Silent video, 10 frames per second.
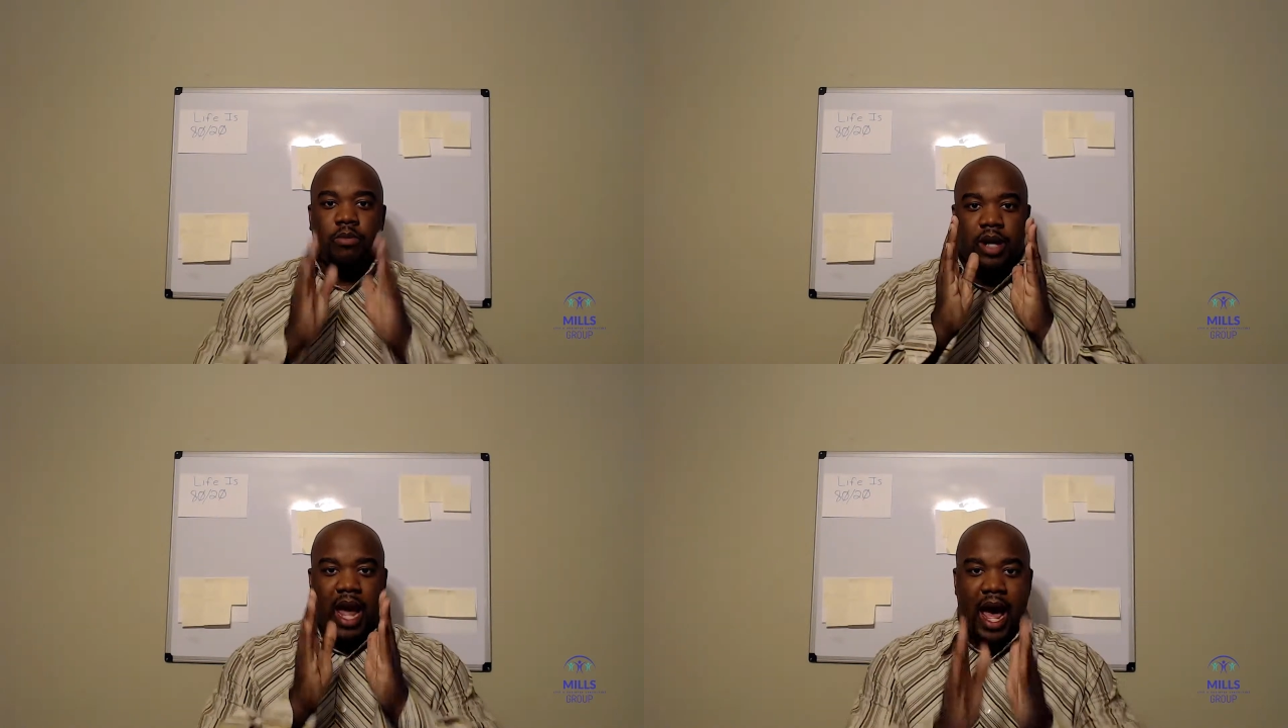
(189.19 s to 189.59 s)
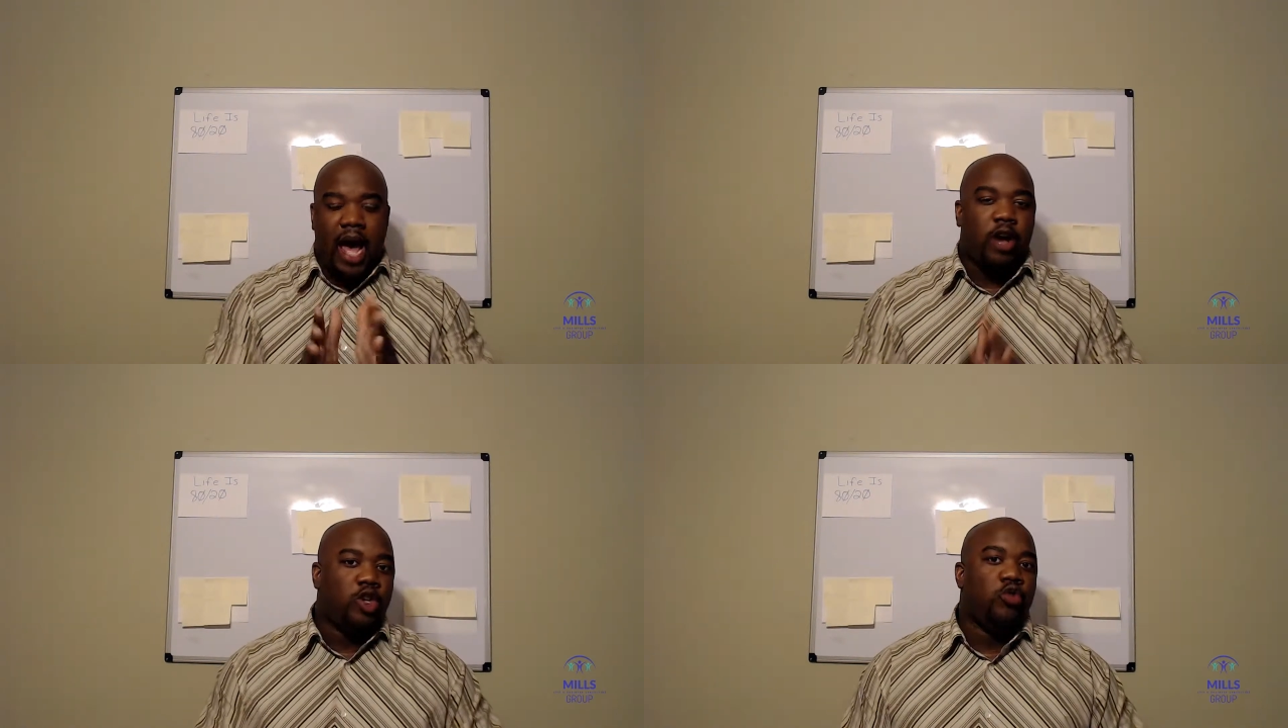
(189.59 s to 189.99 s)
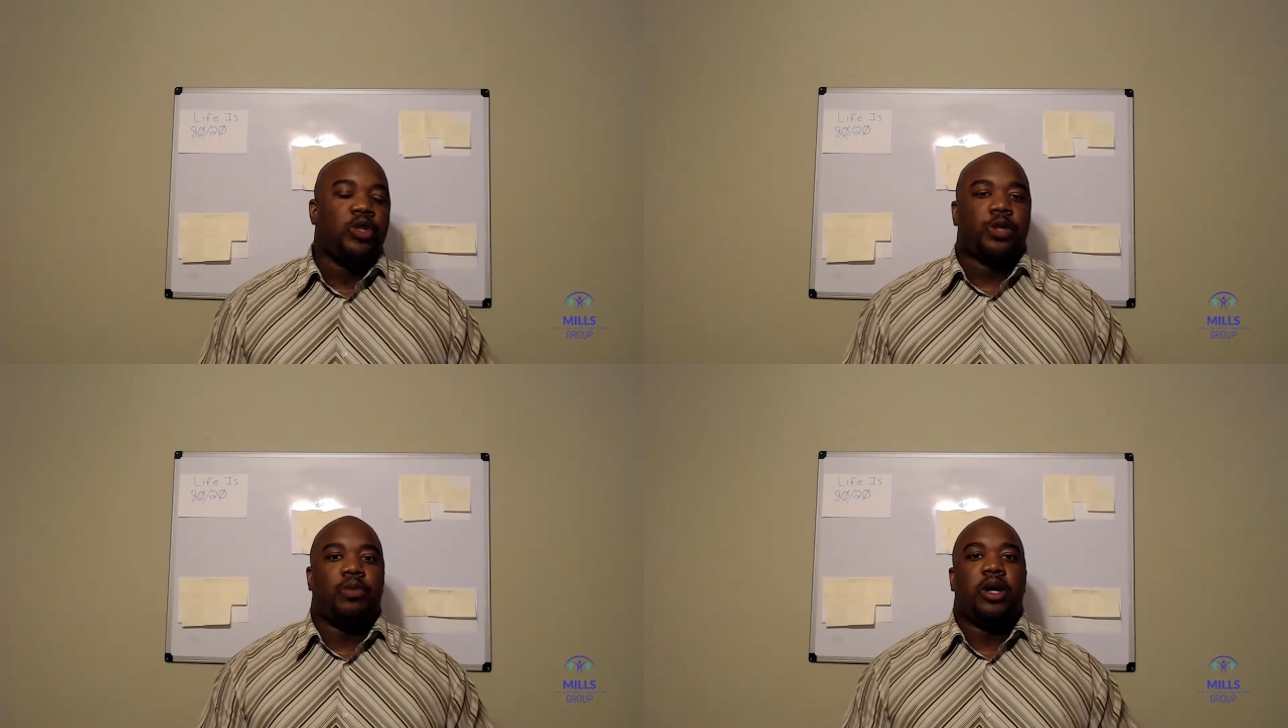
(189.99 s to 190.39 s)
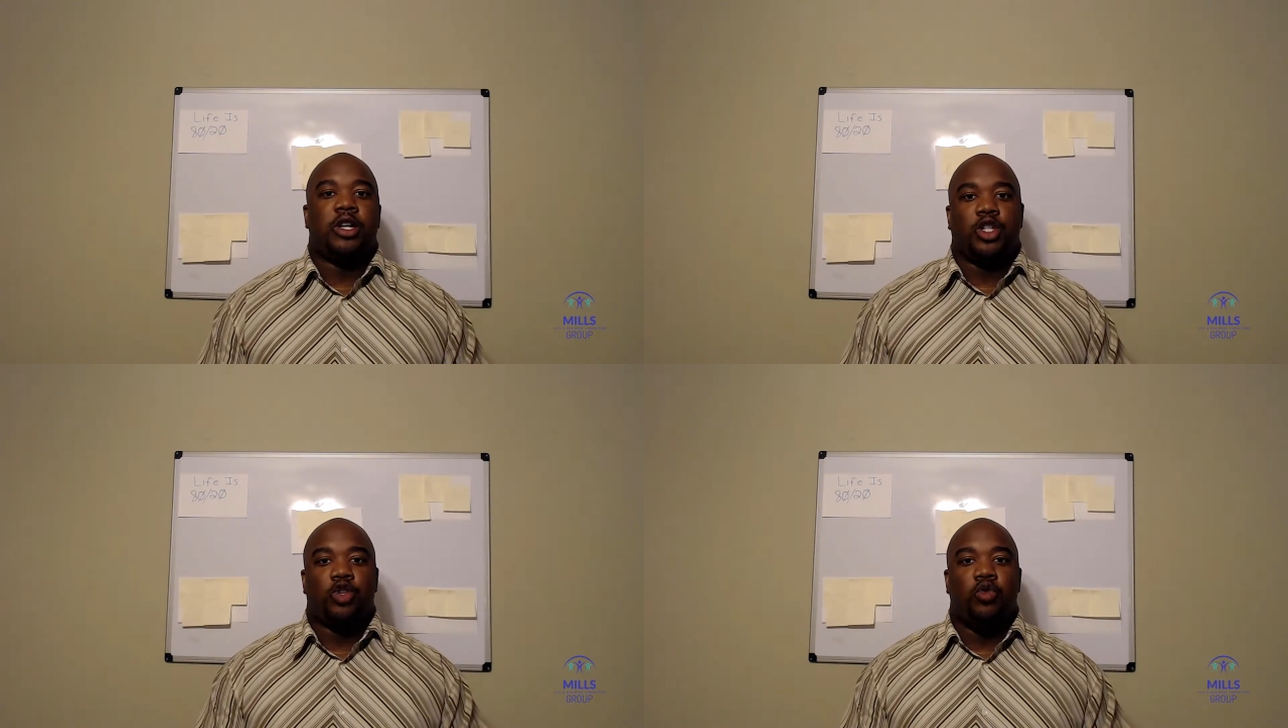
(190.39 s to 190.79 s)
but how you
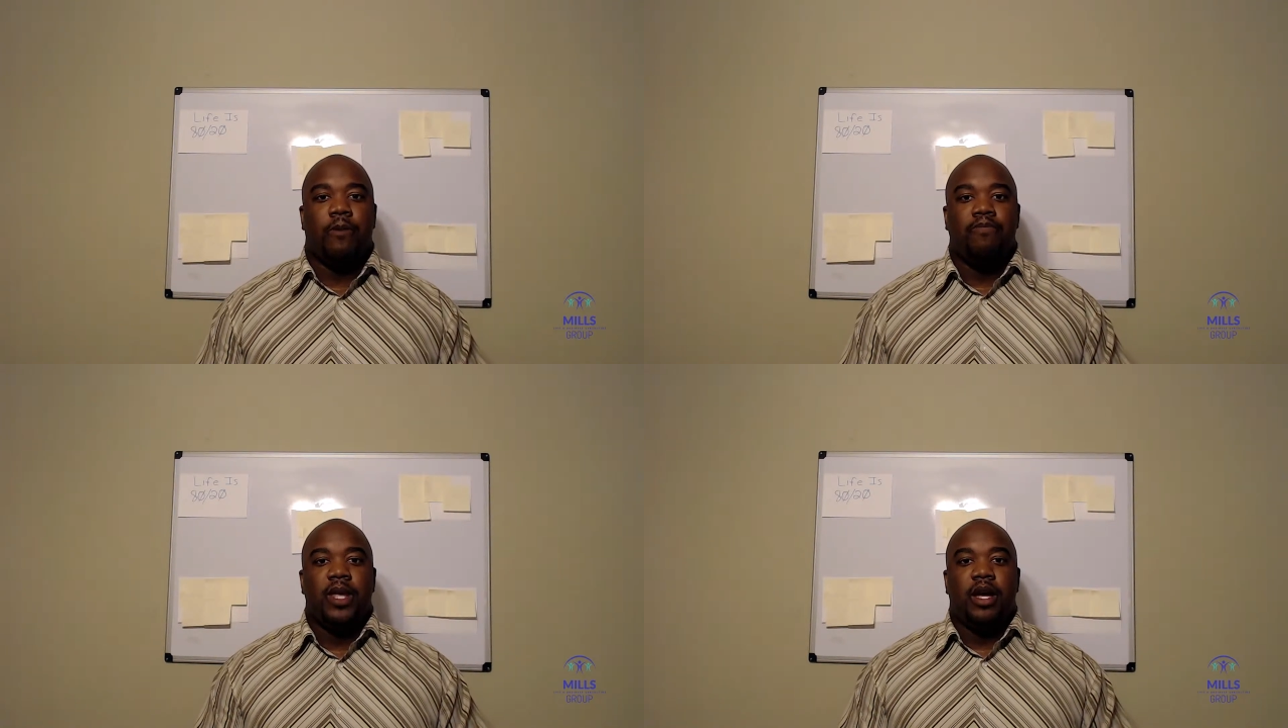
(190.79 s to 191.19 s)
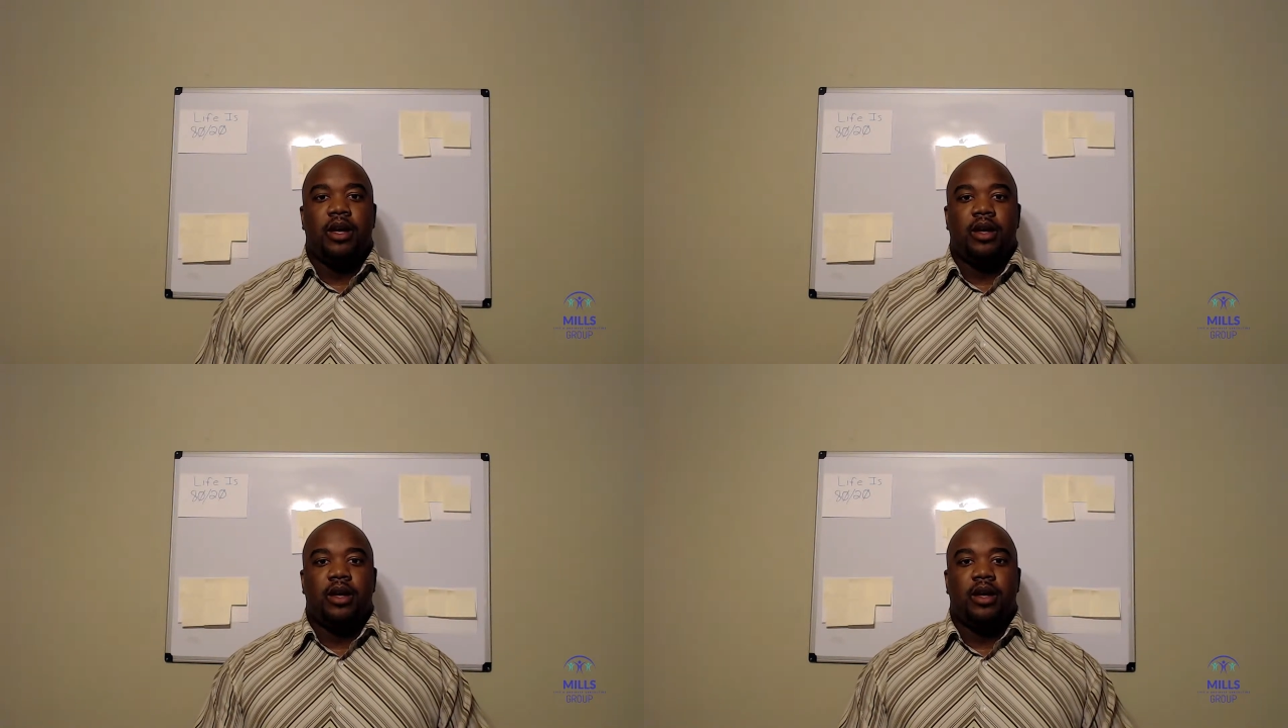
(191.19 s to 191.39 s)
respond to it.